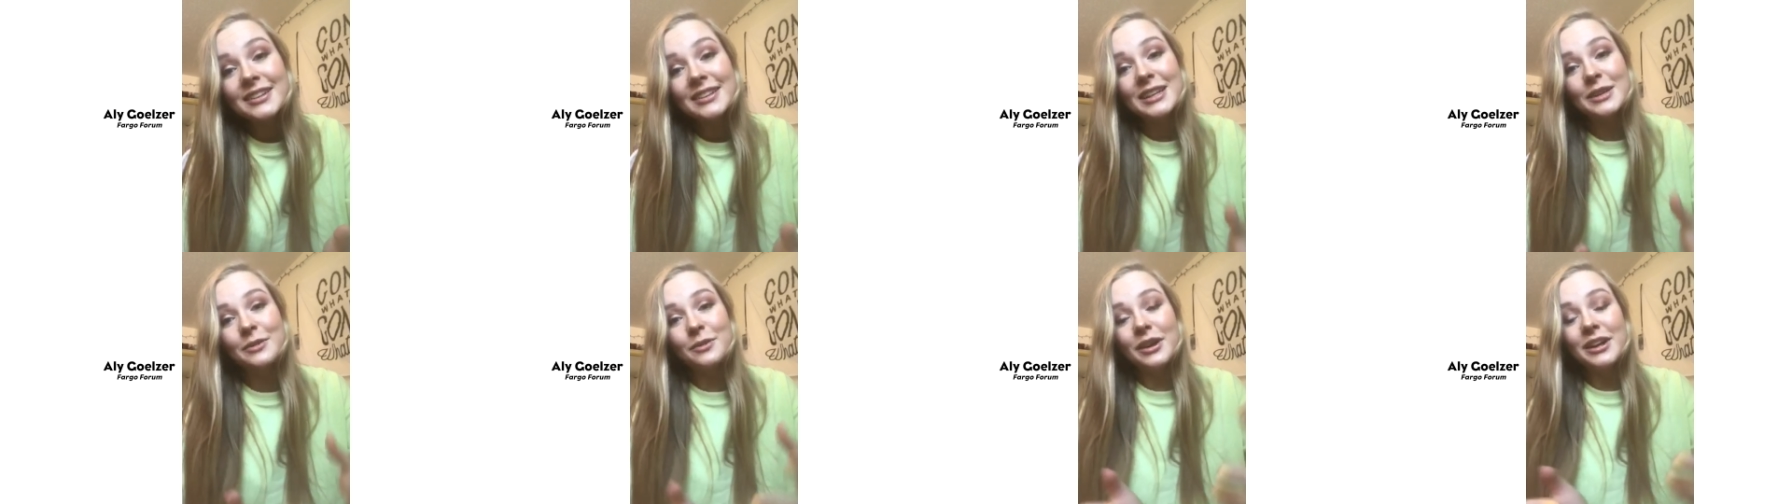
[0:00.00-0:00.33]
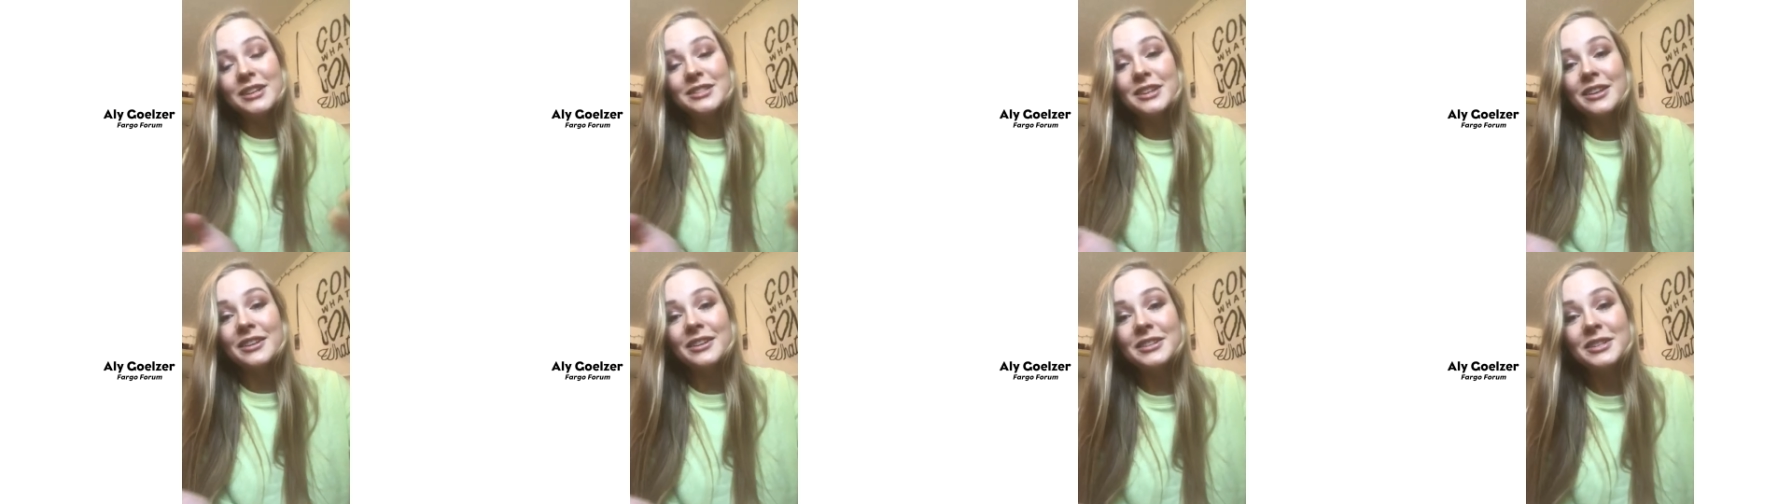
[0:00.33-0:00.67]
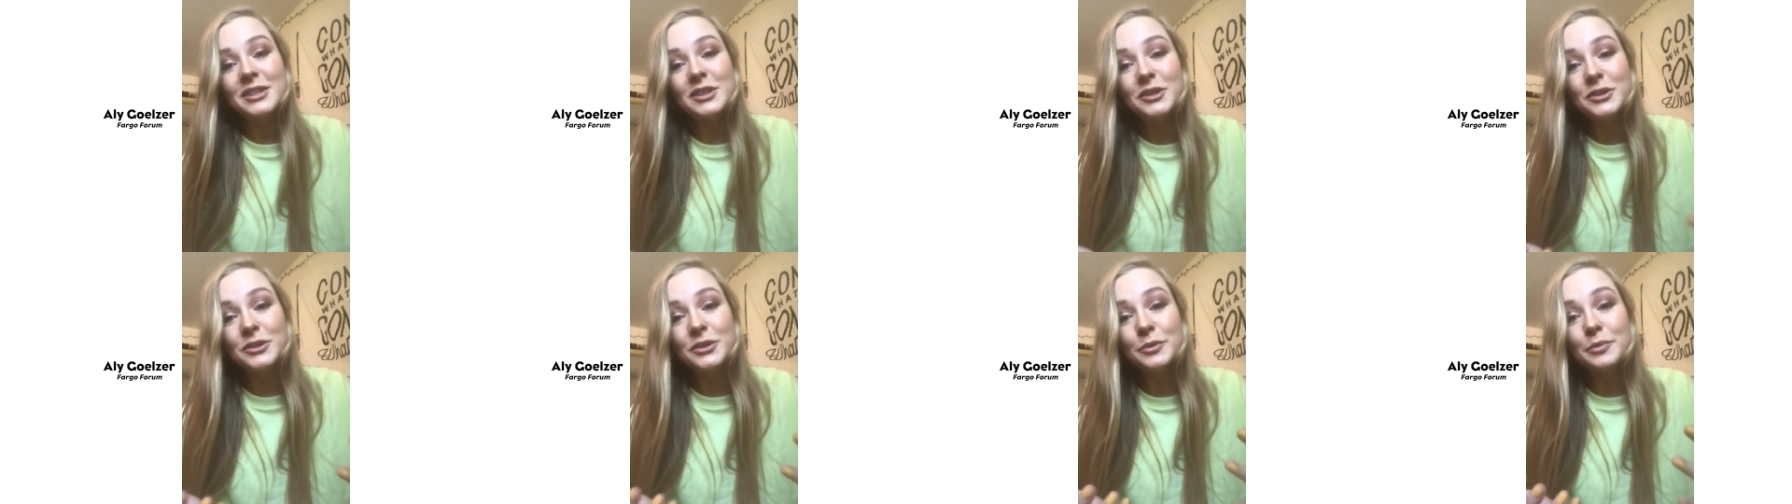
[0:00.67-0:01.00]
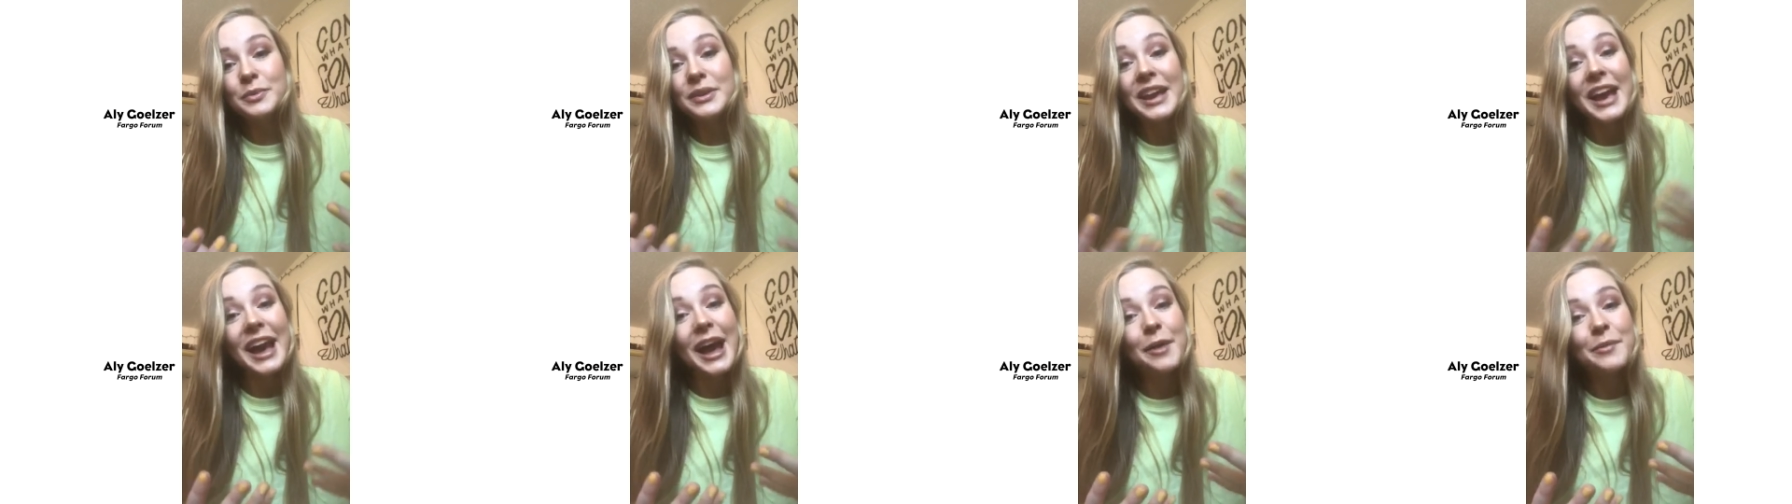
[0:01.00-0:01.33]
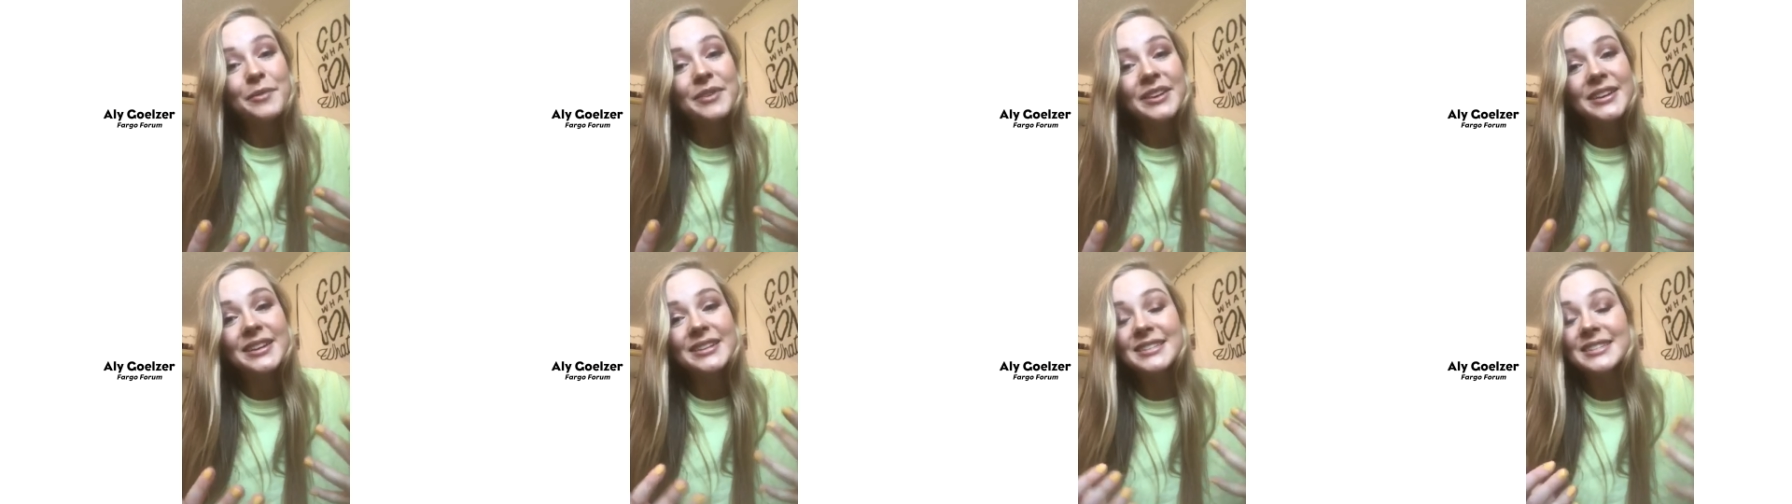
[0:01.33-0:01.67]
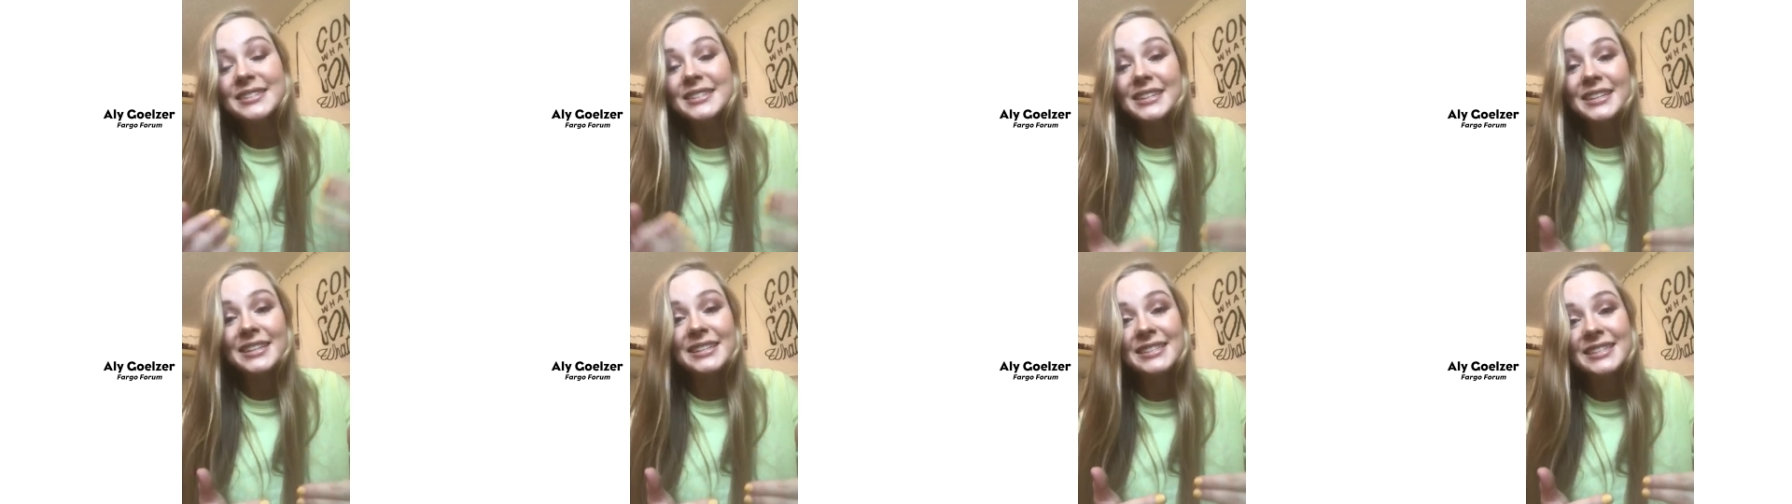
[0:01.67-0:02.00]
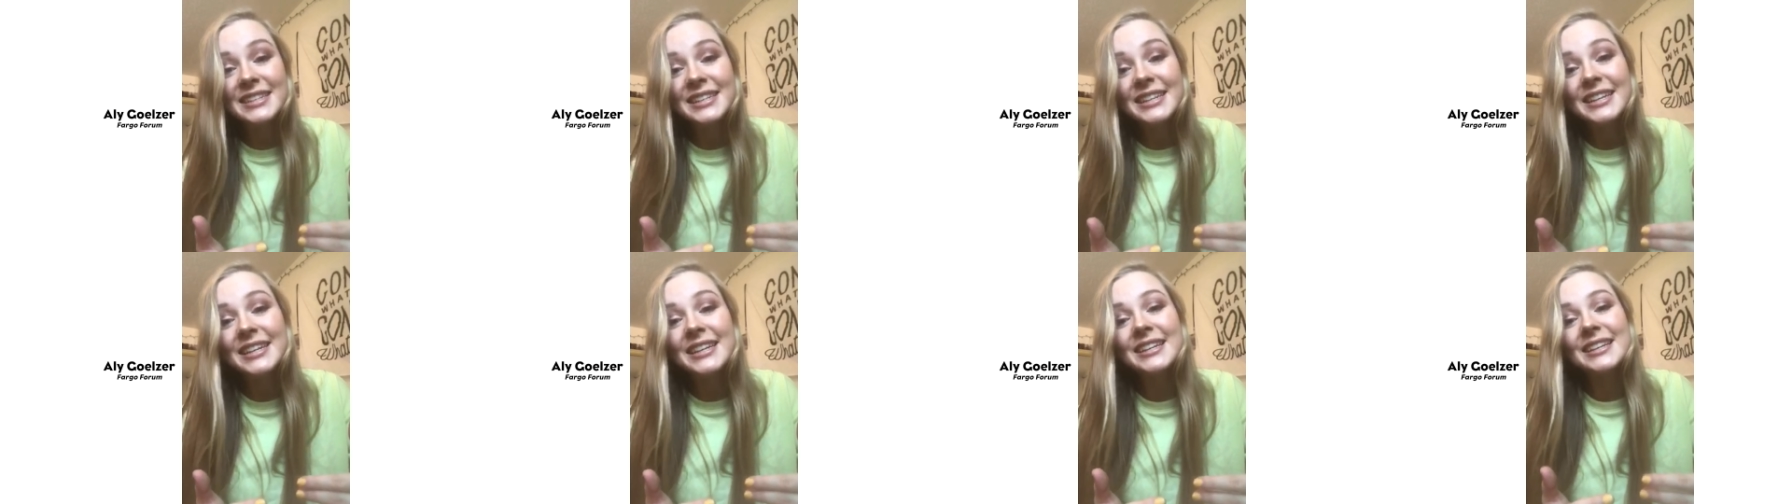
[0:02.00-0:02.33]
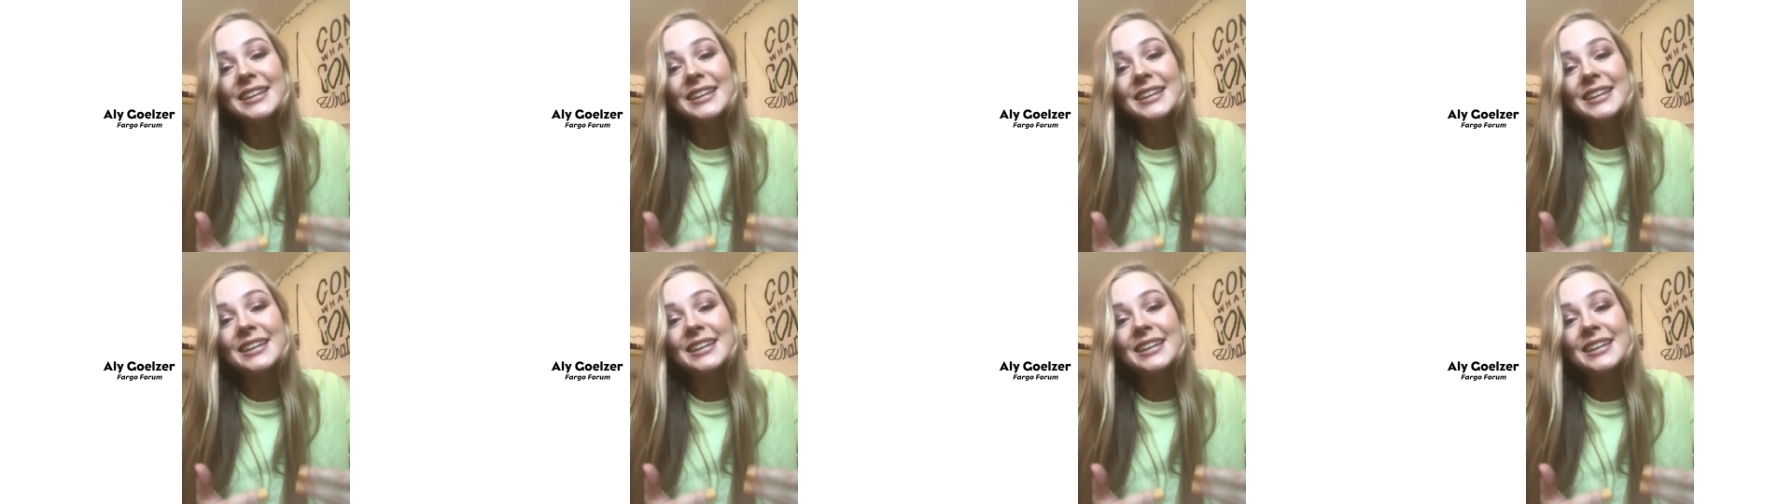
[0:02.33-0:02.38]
and they want each other to be happy and to succeed,